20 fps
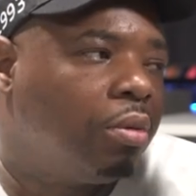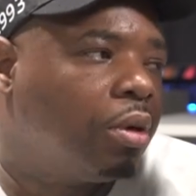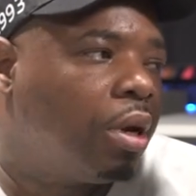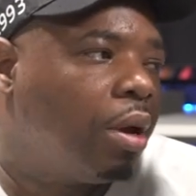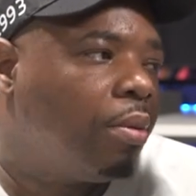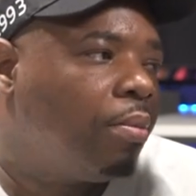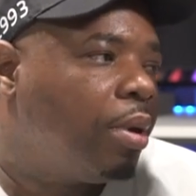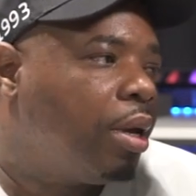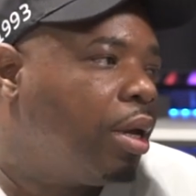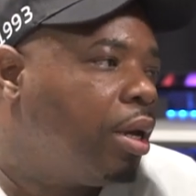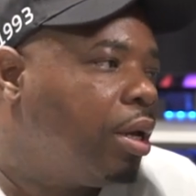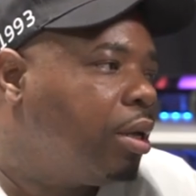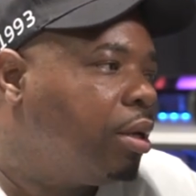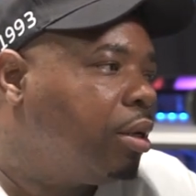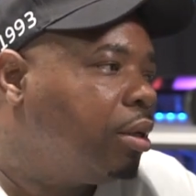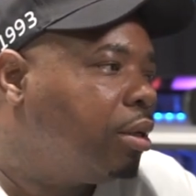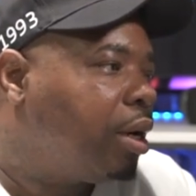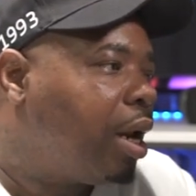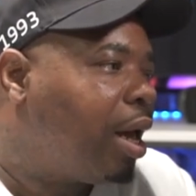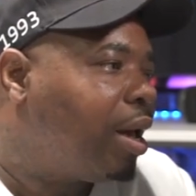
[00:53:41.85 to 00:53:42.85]
I mean,
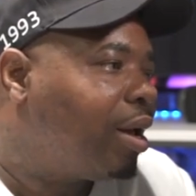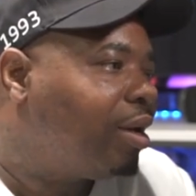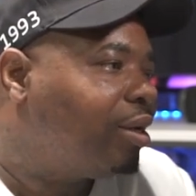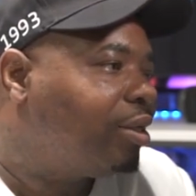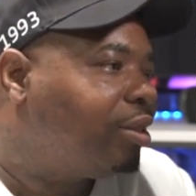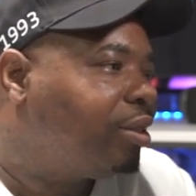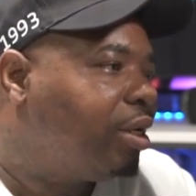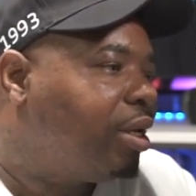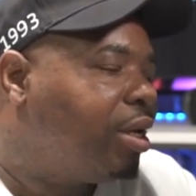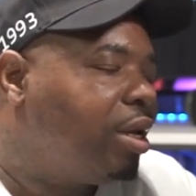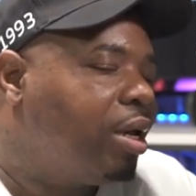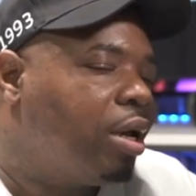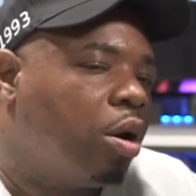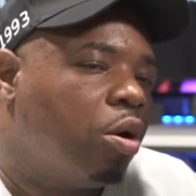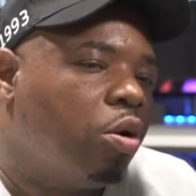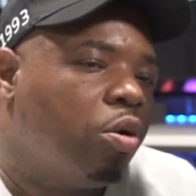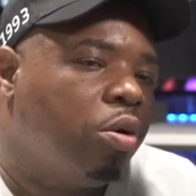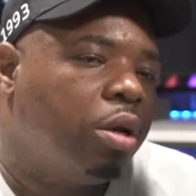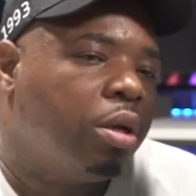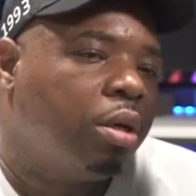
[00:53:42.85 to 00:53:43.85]
like I said, it
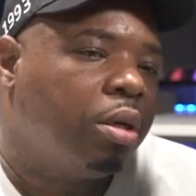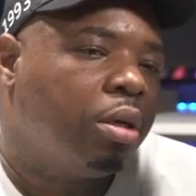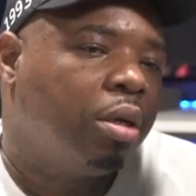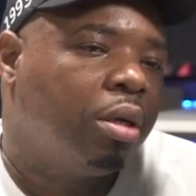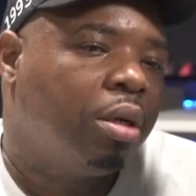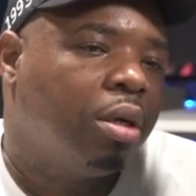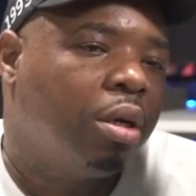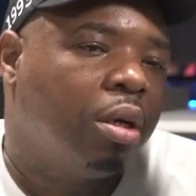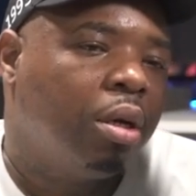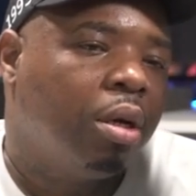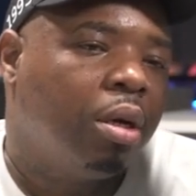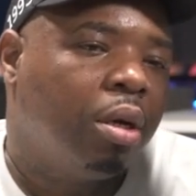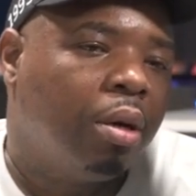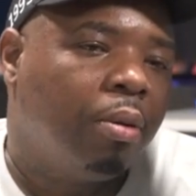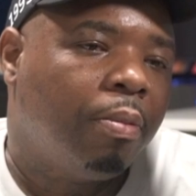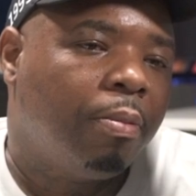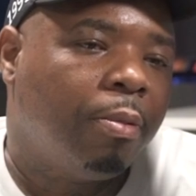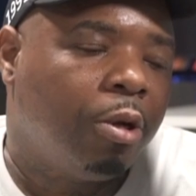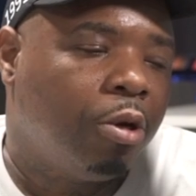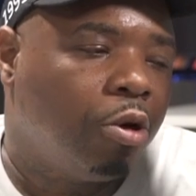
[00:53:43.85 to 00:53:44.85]
hurt it.
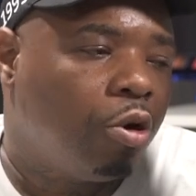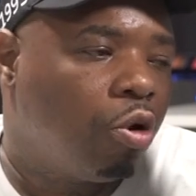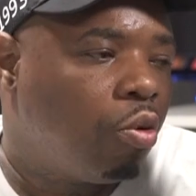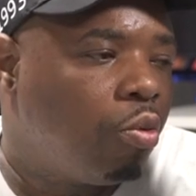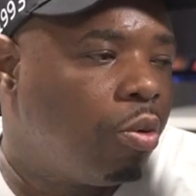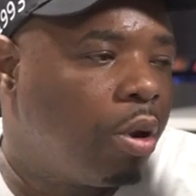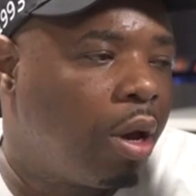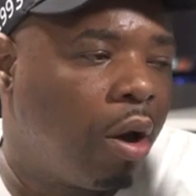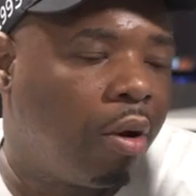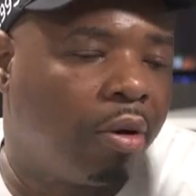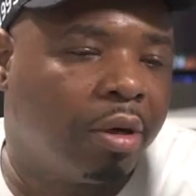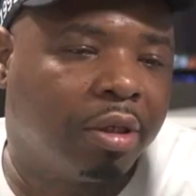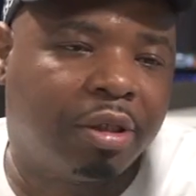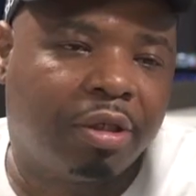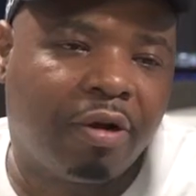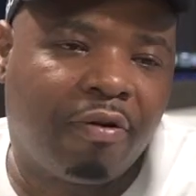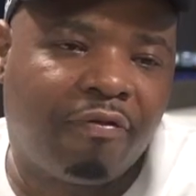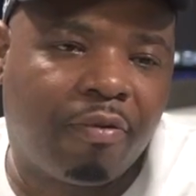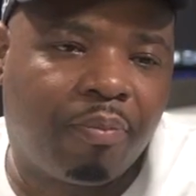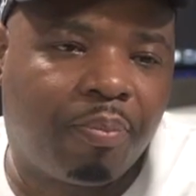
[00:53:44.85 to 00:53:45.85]
You know, we only
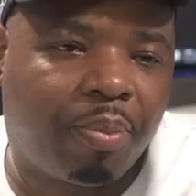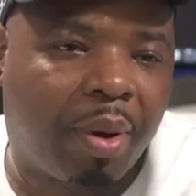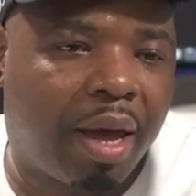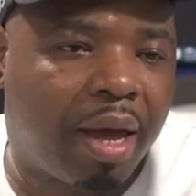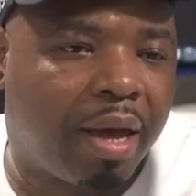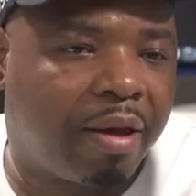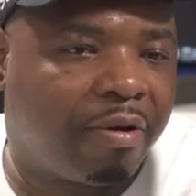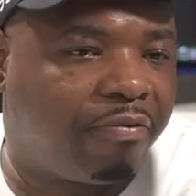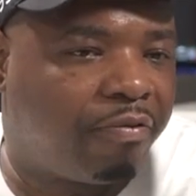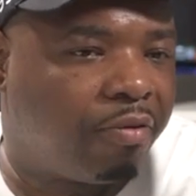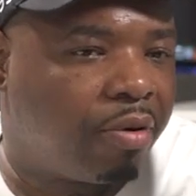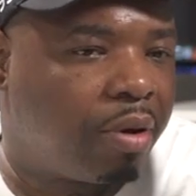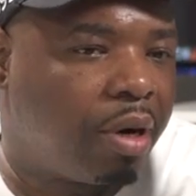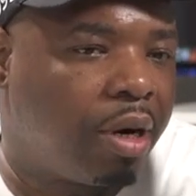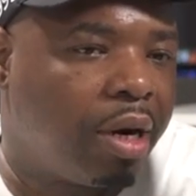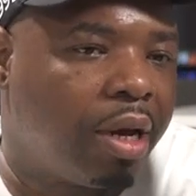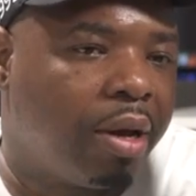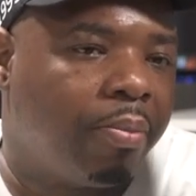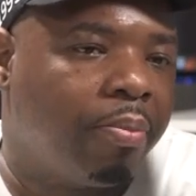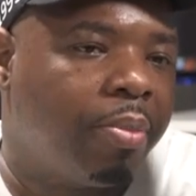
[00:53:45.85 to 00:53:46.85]
suffer pain for a
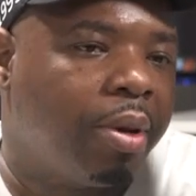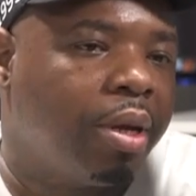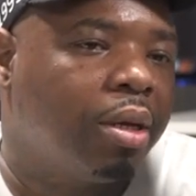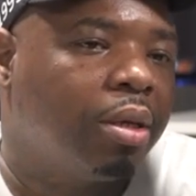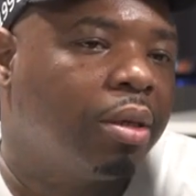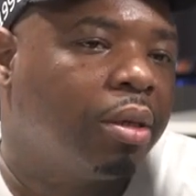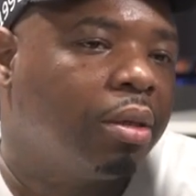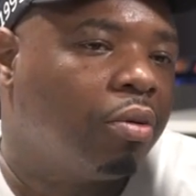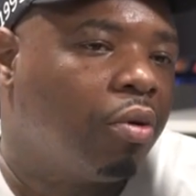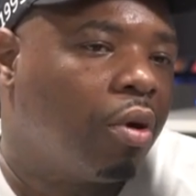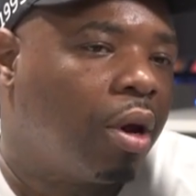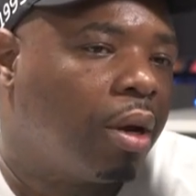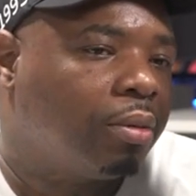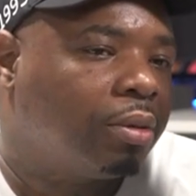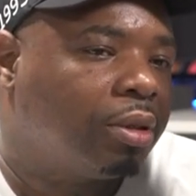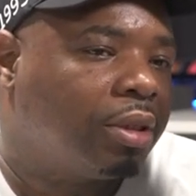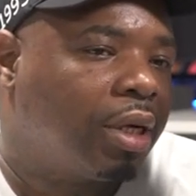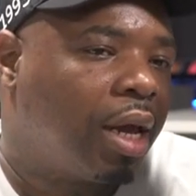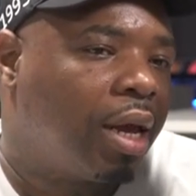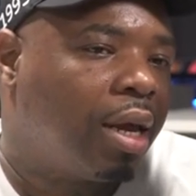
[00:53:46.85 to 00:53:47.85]
little bit. You know what I'm
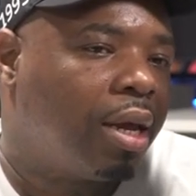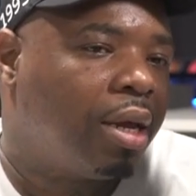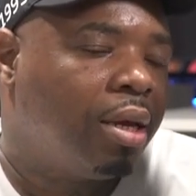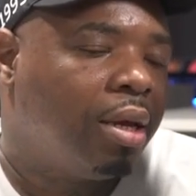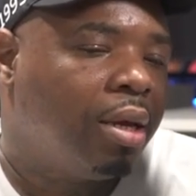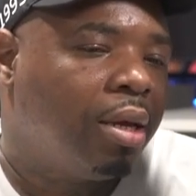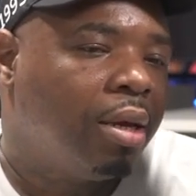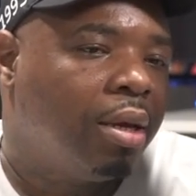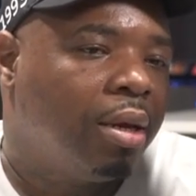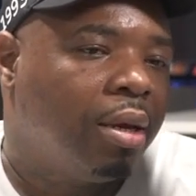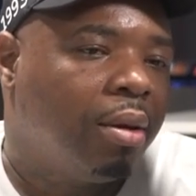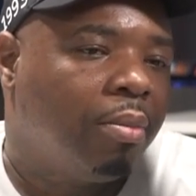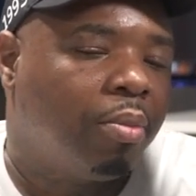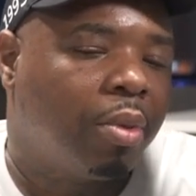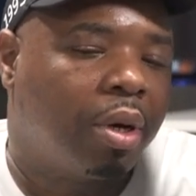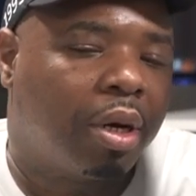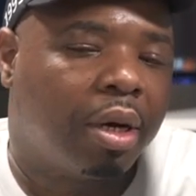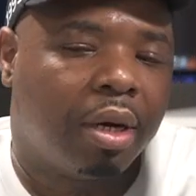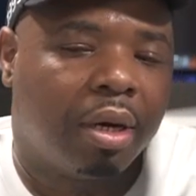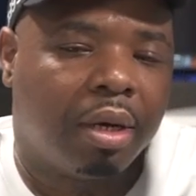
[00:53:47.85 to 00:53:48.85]
saying?
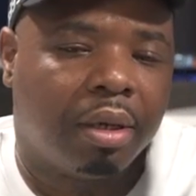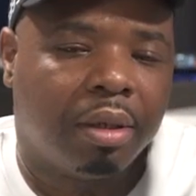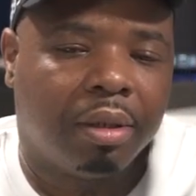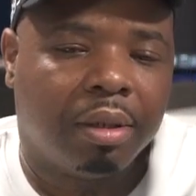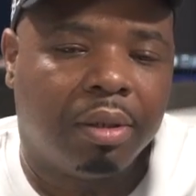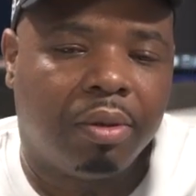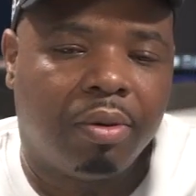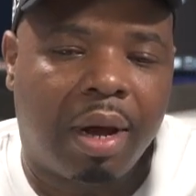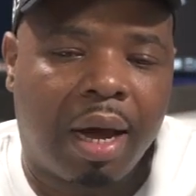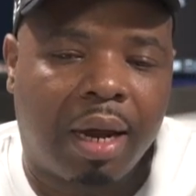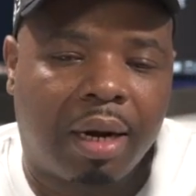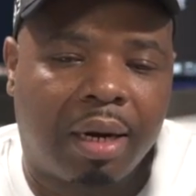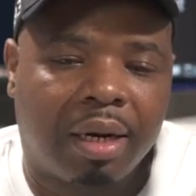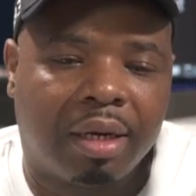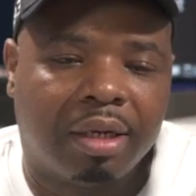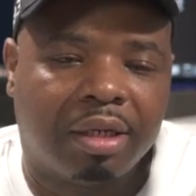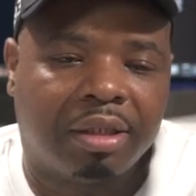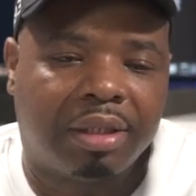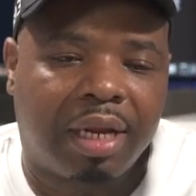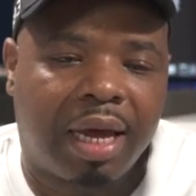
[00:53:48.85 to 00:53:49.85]
Because you gotta
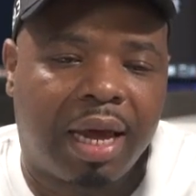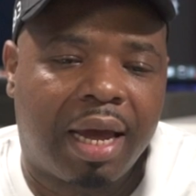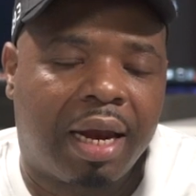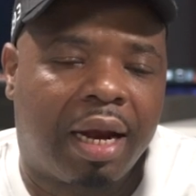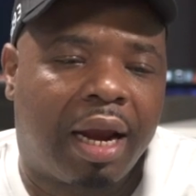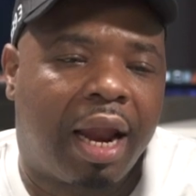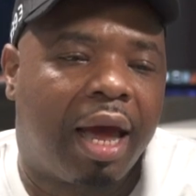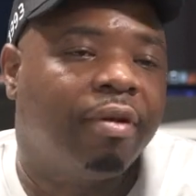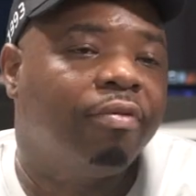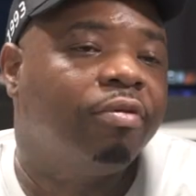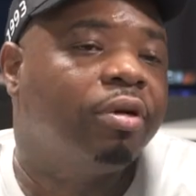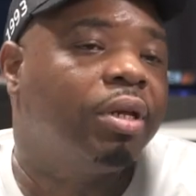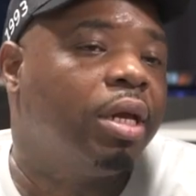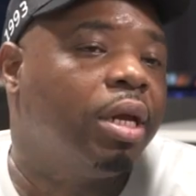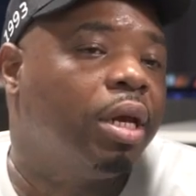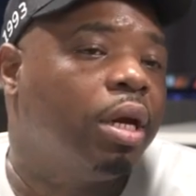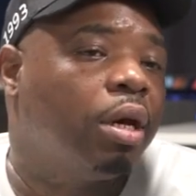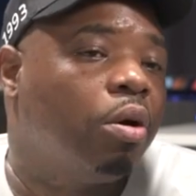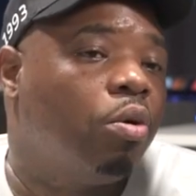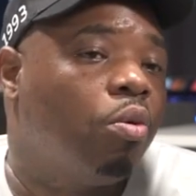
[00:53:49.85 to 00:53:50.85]
understand, life
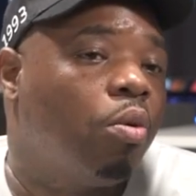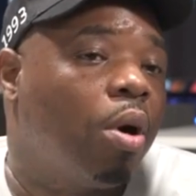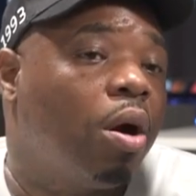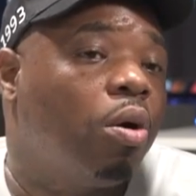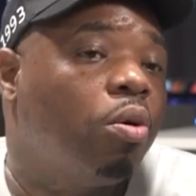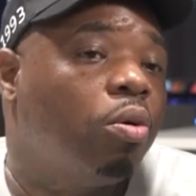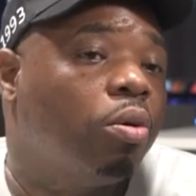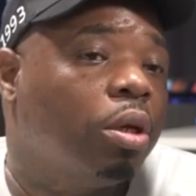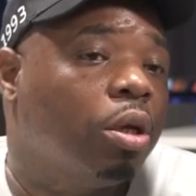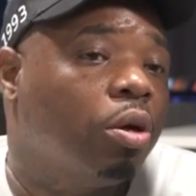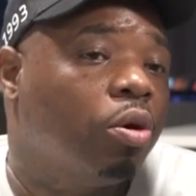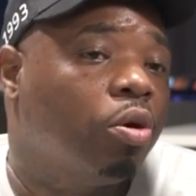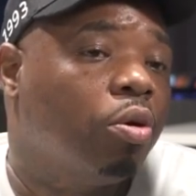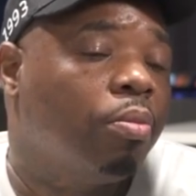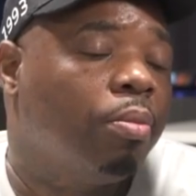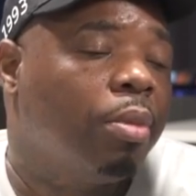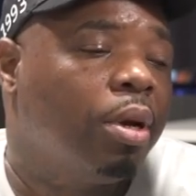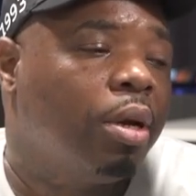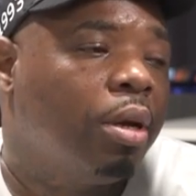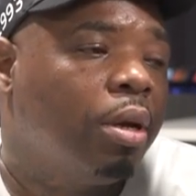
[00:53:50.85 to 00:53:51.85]
still go on. You hear
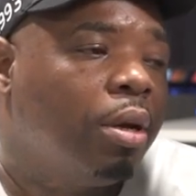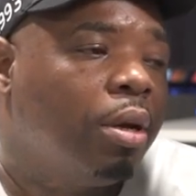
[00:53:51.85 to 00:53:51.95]
me?